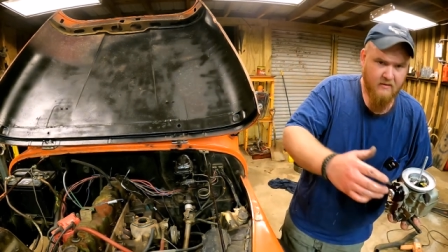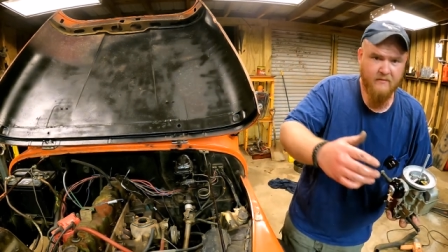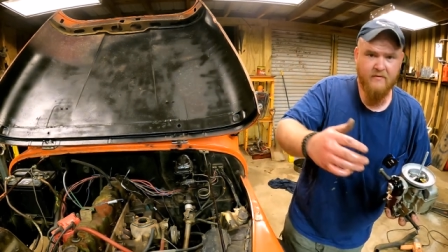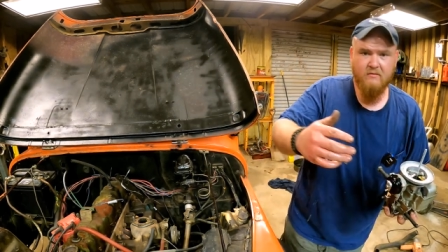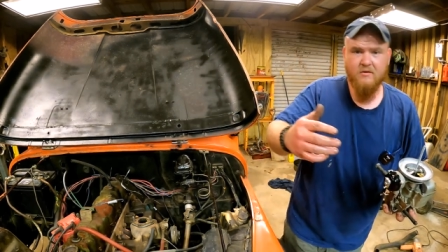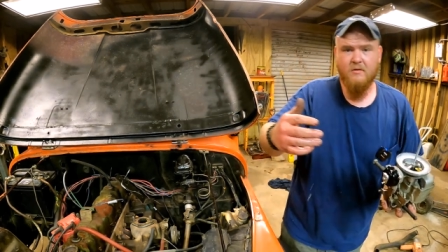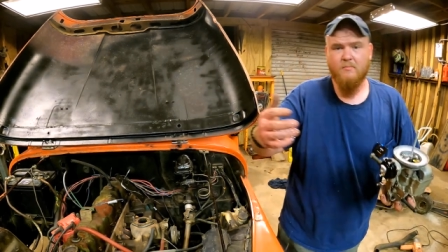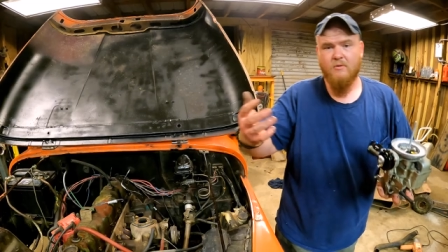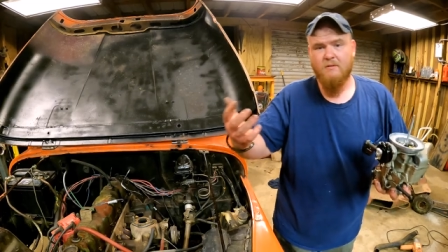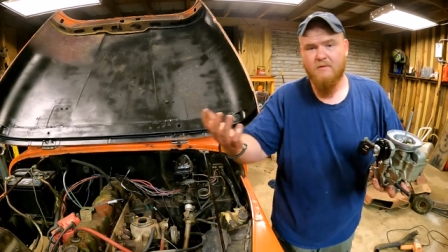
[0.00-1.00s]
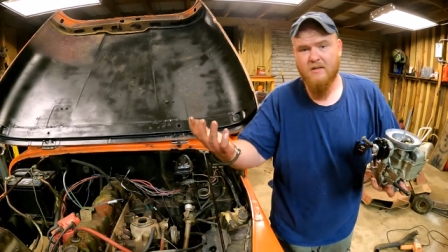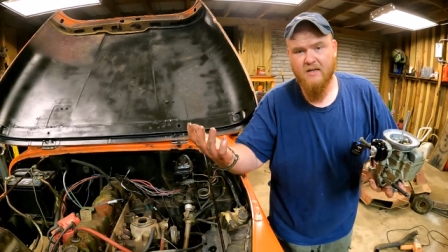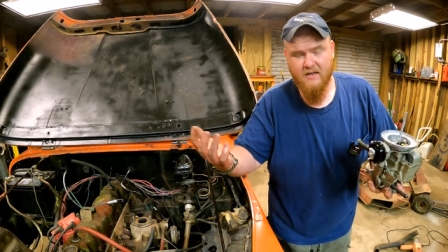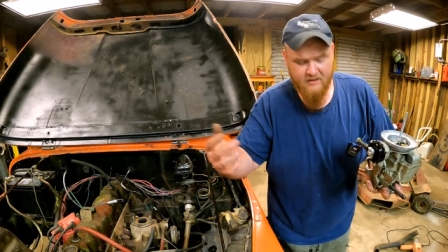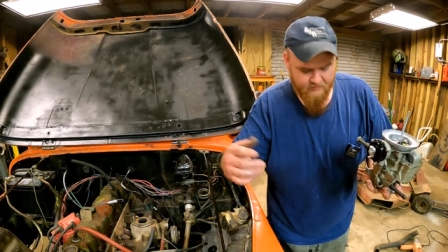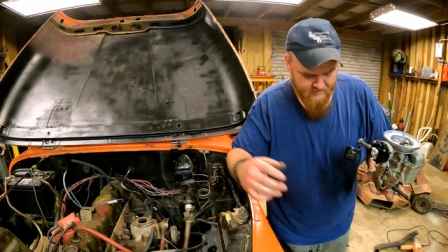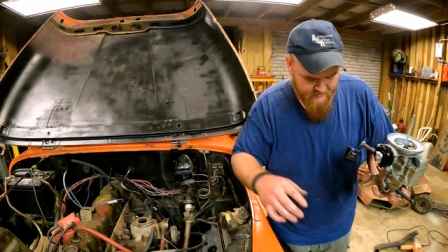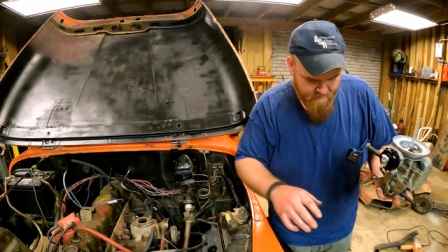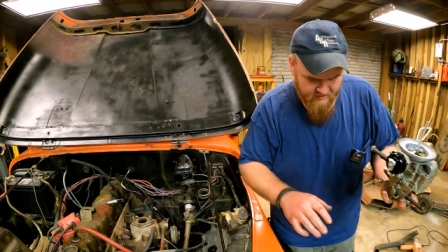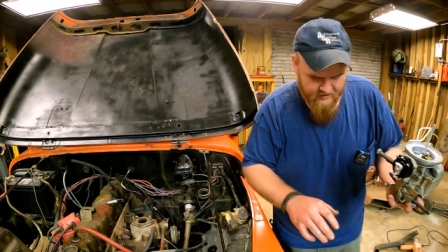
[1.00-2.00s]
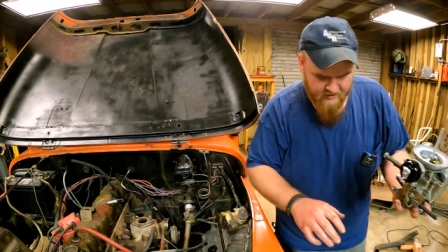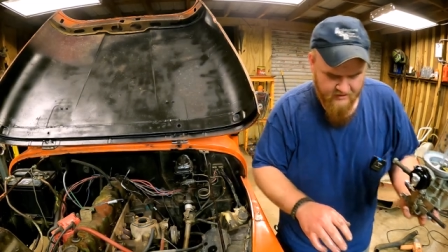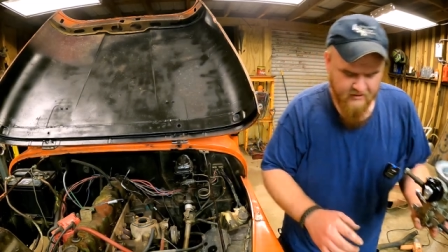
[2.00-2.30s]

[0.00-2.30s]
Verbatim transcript: filled to the brim with gas, by the way.